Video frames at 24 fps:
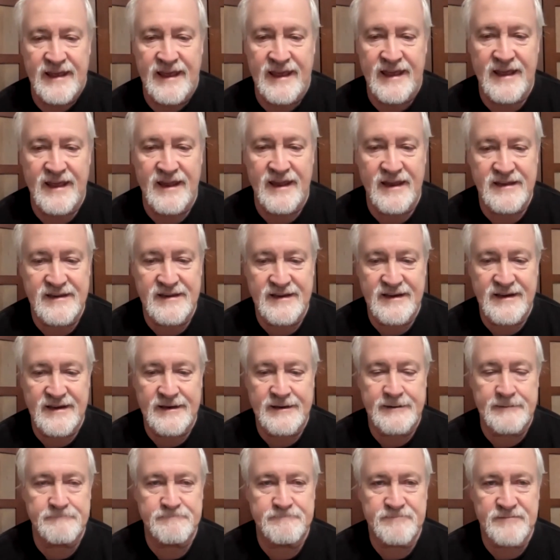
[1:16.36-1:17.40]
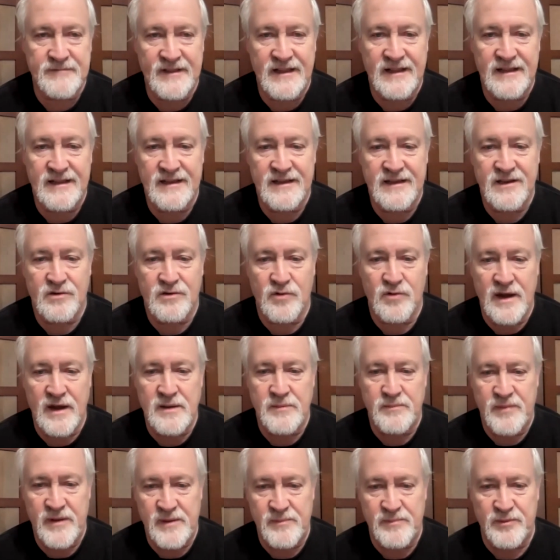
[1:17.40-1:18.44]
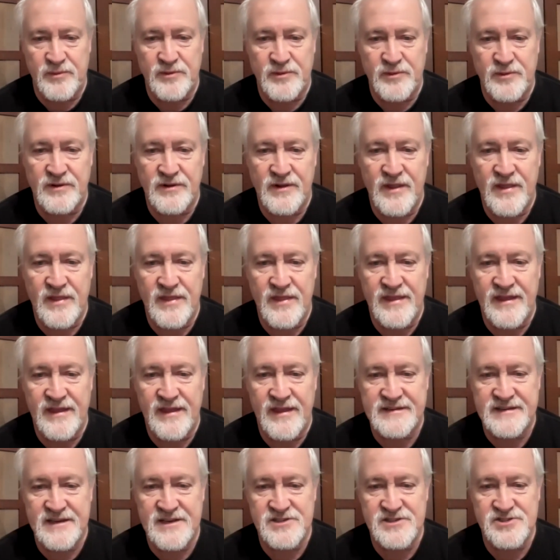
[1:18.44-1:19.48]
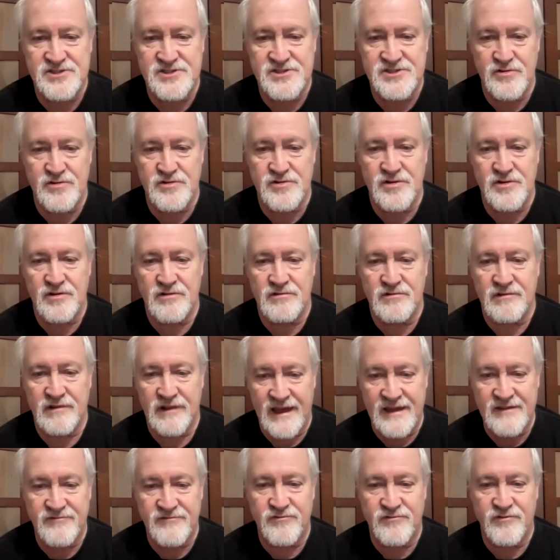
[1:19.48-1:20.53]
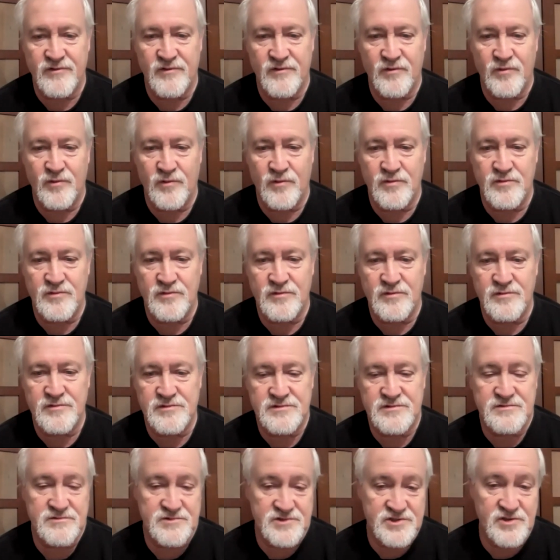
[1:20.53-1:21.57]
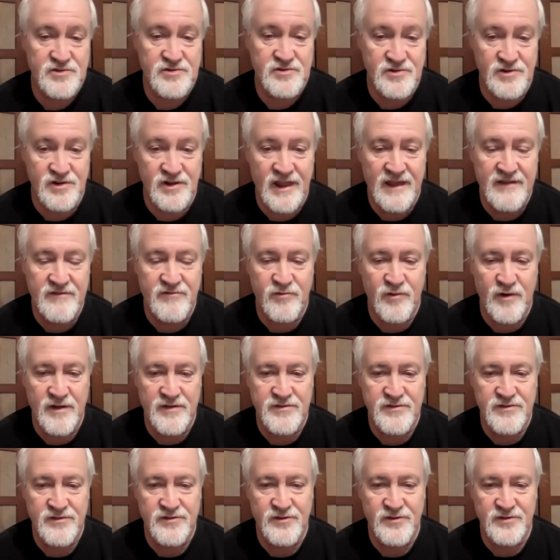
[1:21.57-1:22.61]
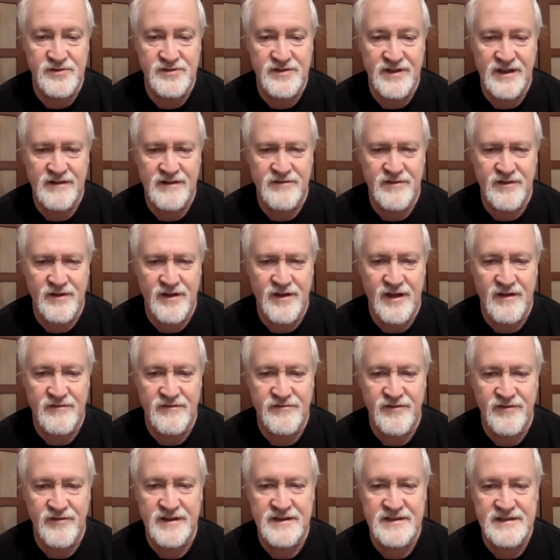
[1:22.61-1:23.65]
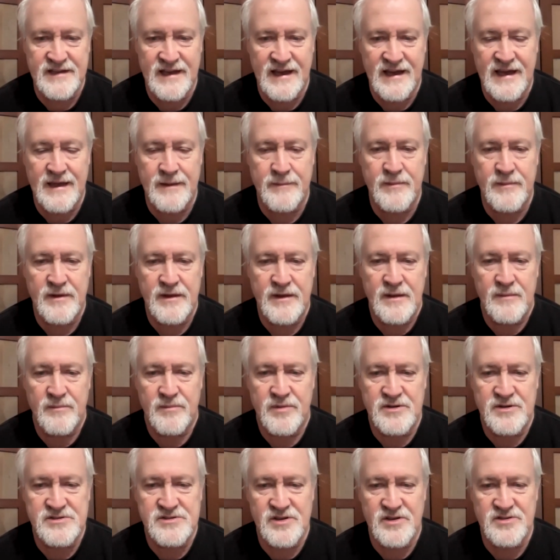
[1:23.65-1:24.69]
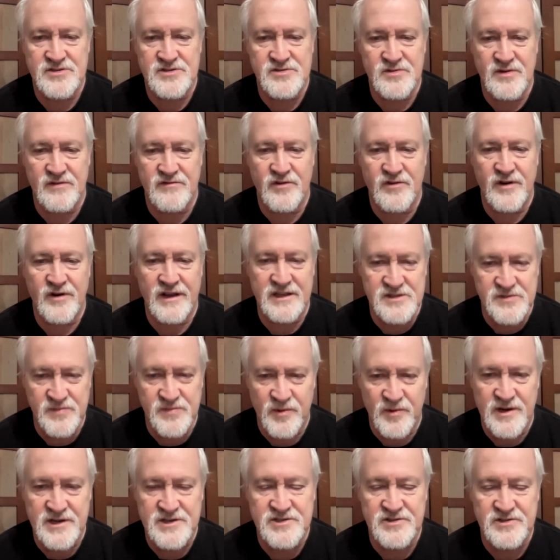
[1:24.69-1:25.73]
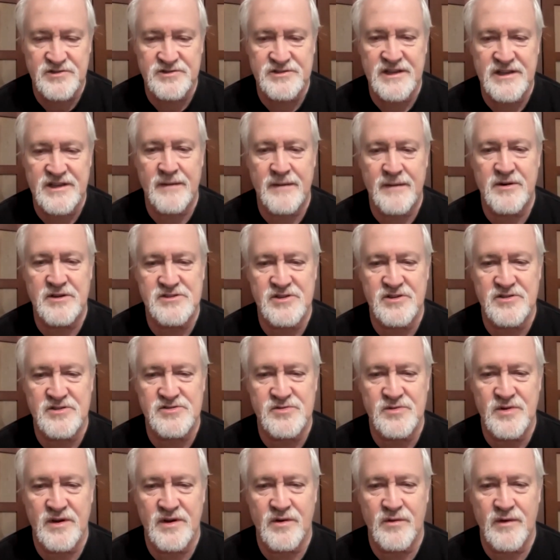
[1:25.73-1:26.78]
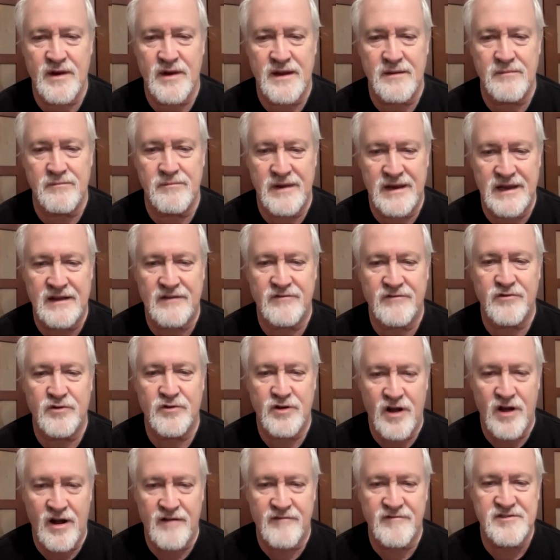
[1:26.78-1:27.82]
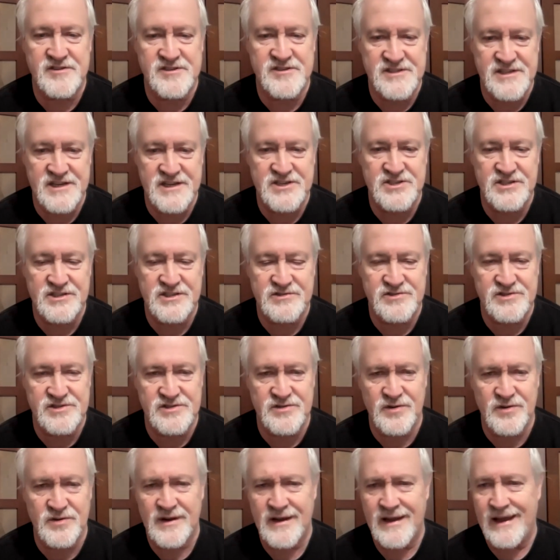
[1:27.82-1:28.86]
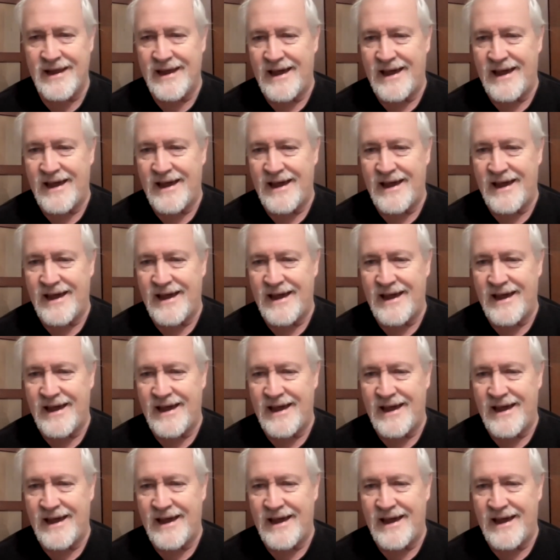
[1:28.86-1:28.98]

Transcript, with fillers: and um, great people that uh, share life share your life with. So it's kind of a, a, fun time, but it's also a very inspirational time, but it's also a great meaningful conversation. So